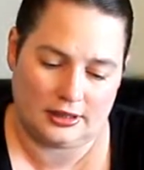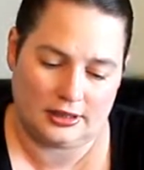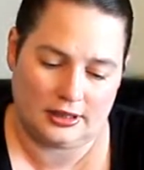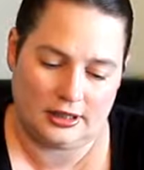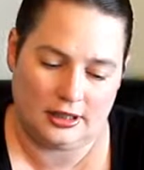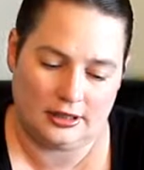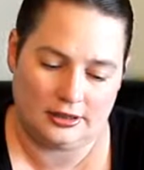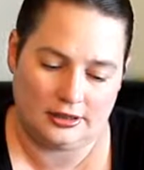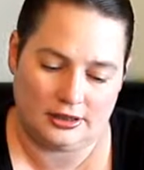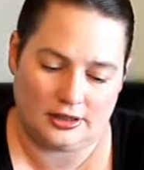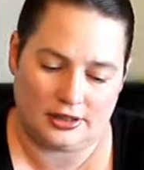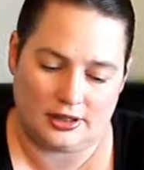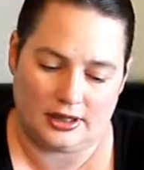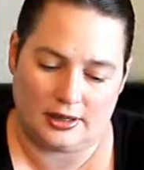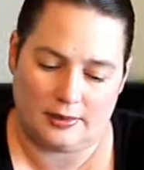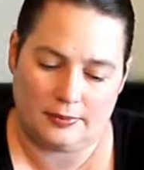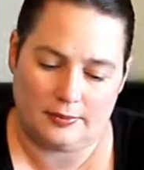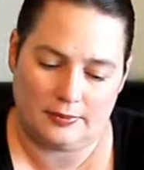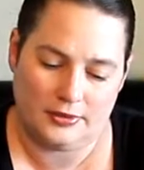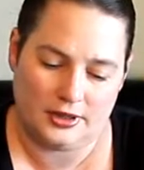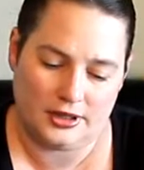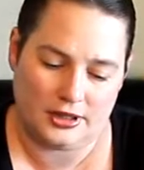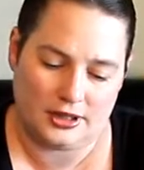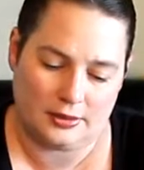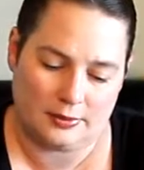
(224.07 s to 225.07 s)
cuts in
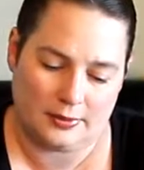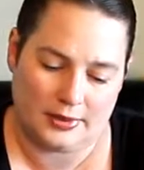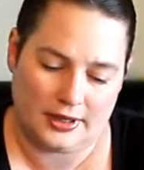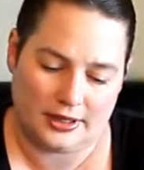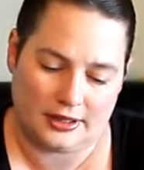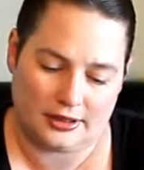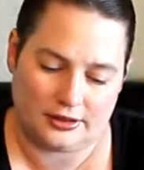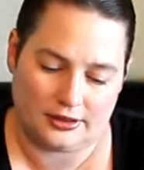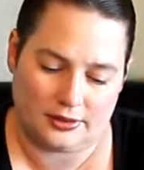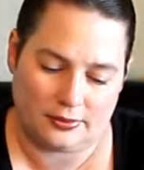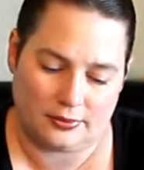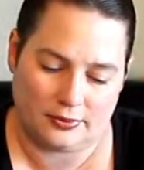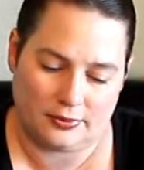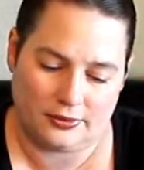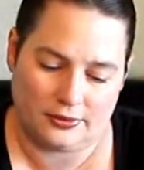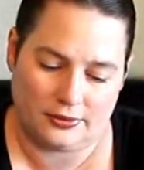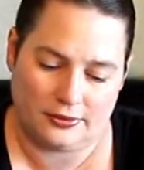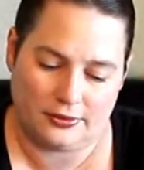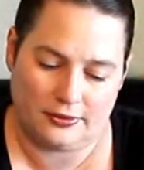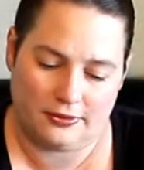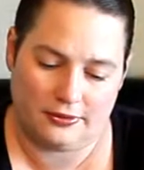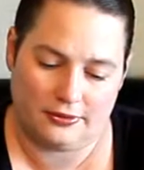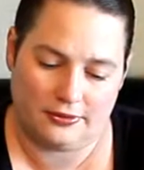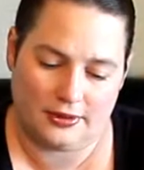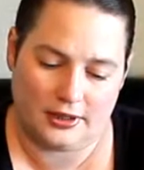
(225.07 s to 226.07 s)
them to make some
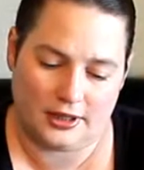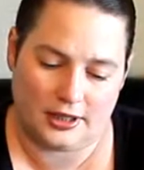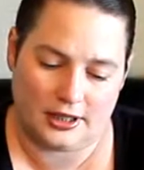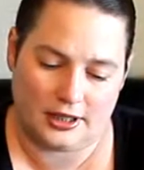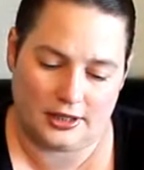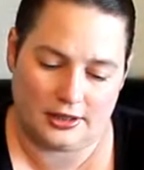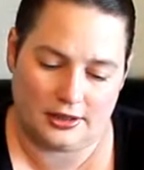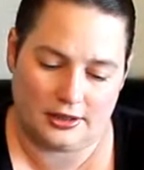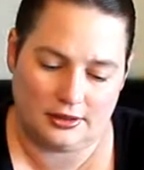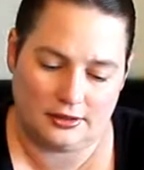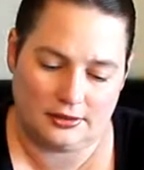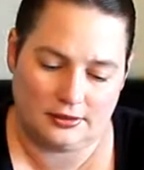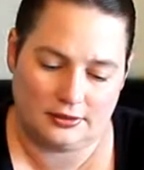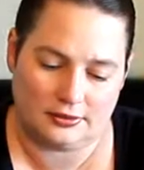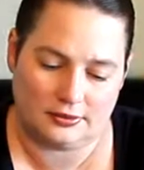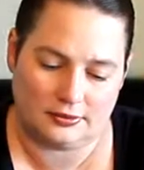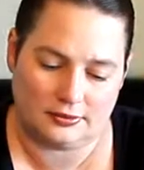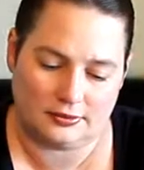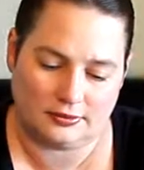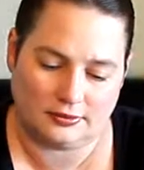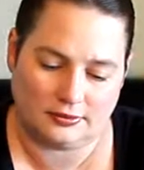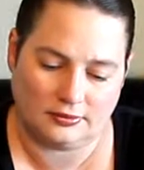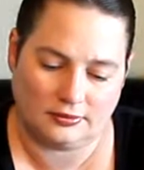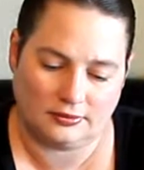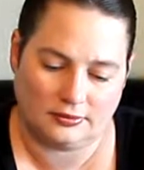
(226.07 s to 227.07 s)
fun
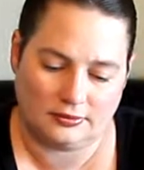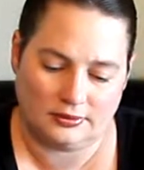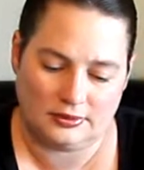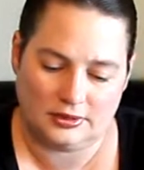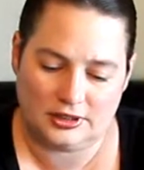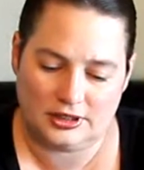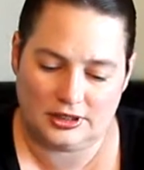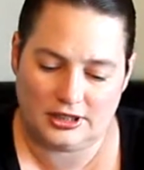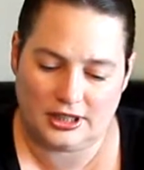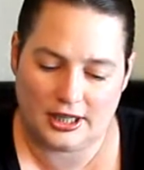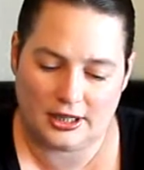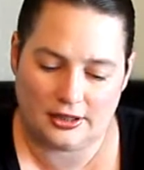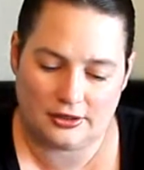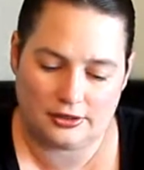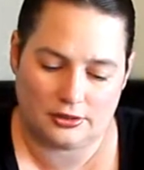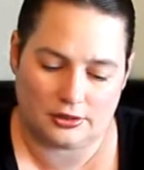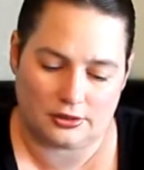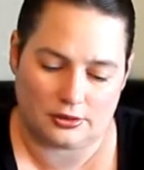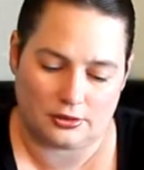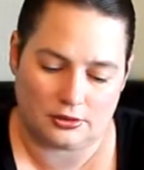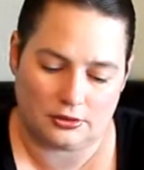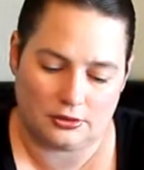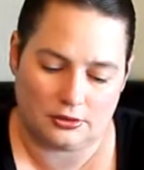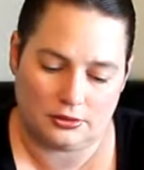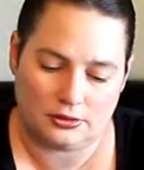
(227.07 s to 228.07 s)

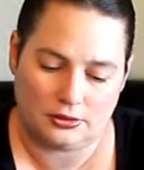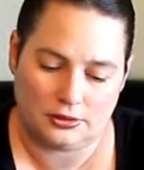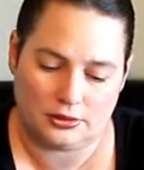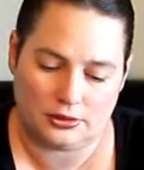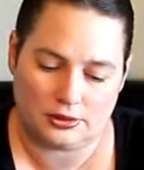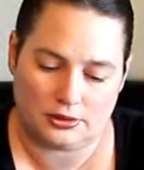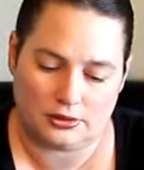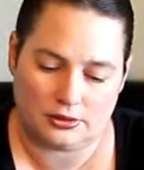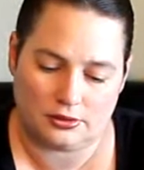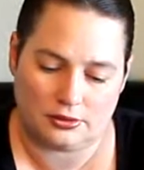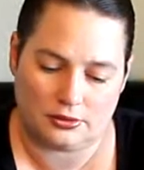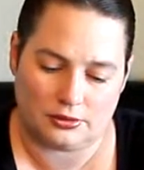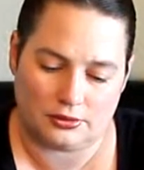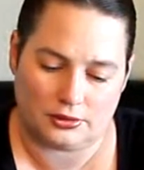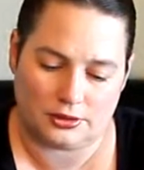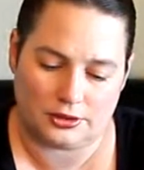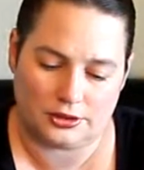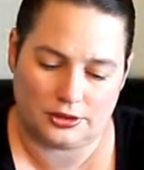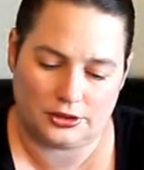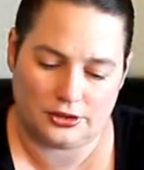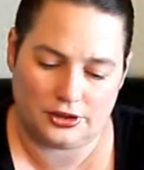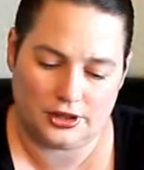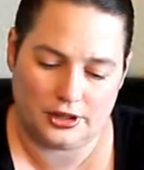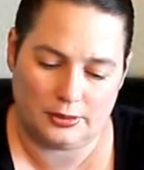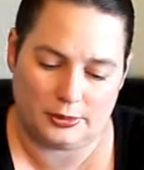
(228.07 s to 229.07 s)
tassels or
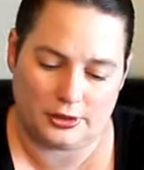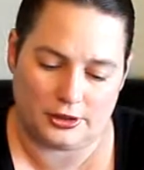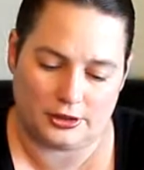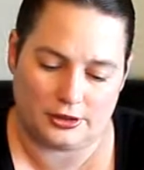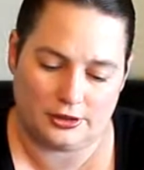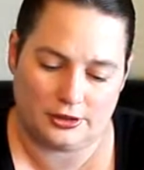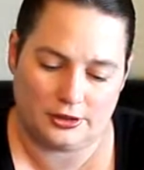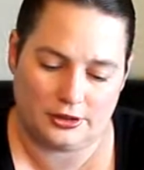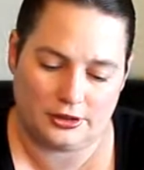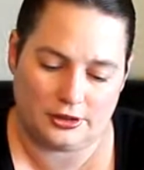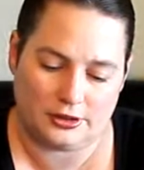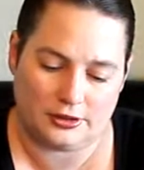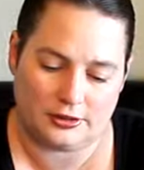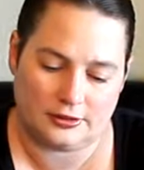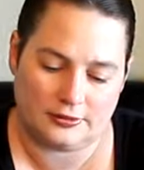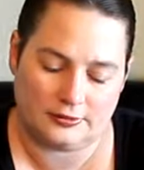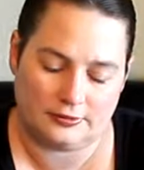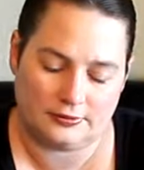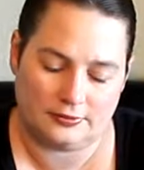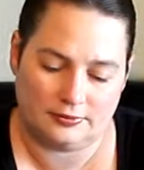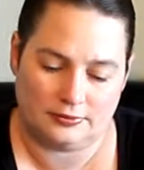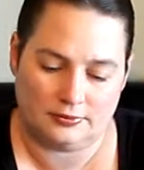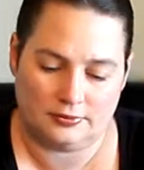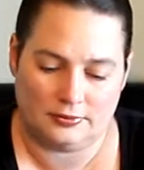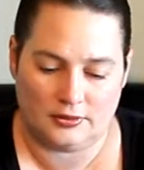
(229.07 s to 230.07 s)
streamers
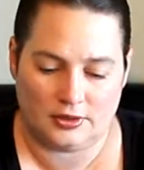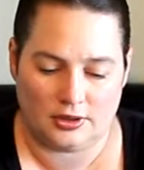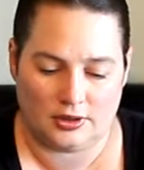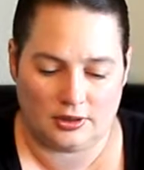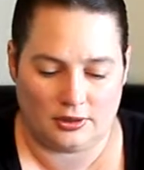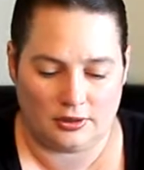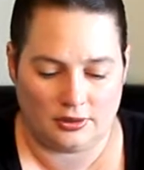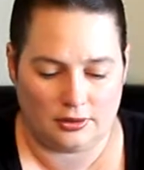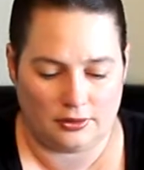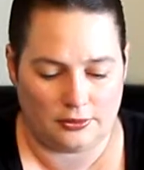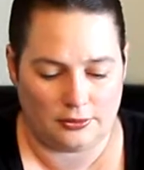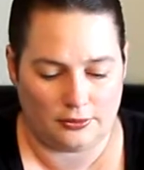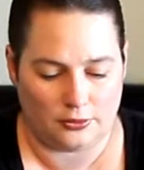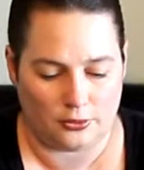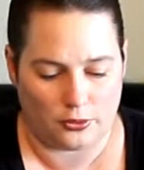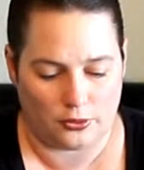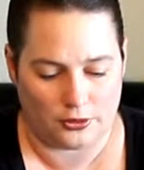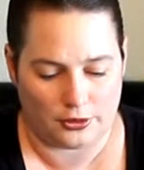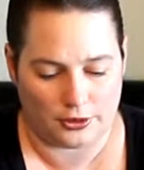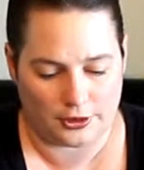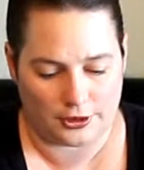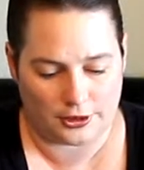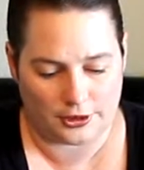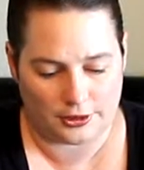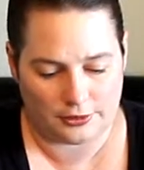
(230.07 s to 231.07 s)

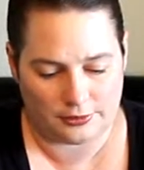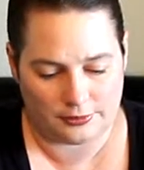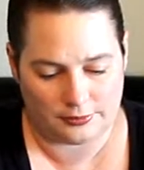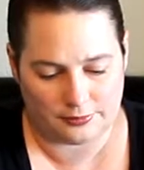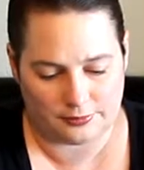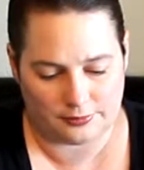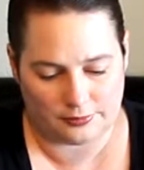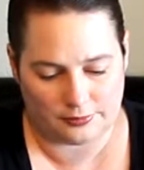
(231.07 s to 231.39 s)
for